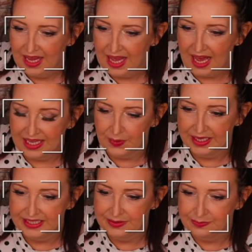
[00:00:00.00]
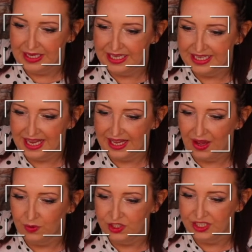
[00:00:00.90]
ISO speed here,
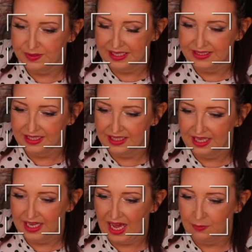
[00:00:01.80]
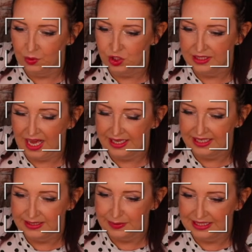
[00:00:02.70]
which is basically how much light is
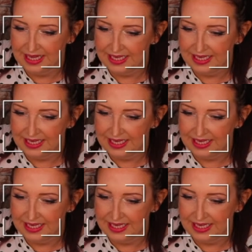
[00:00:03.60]
being let